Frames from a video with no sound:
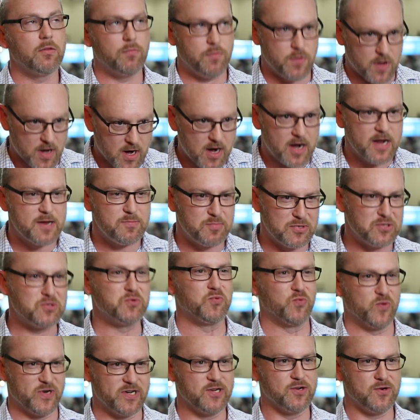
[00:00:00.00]
The hype
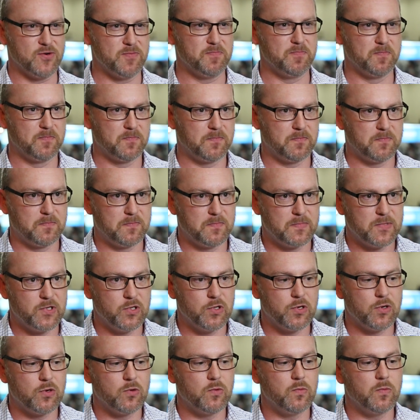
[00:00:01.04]
is real.
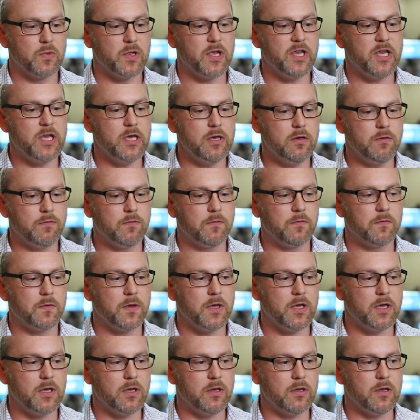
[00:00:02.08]
You know, if
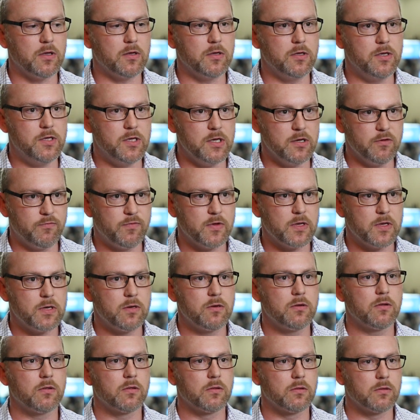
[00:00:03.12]
given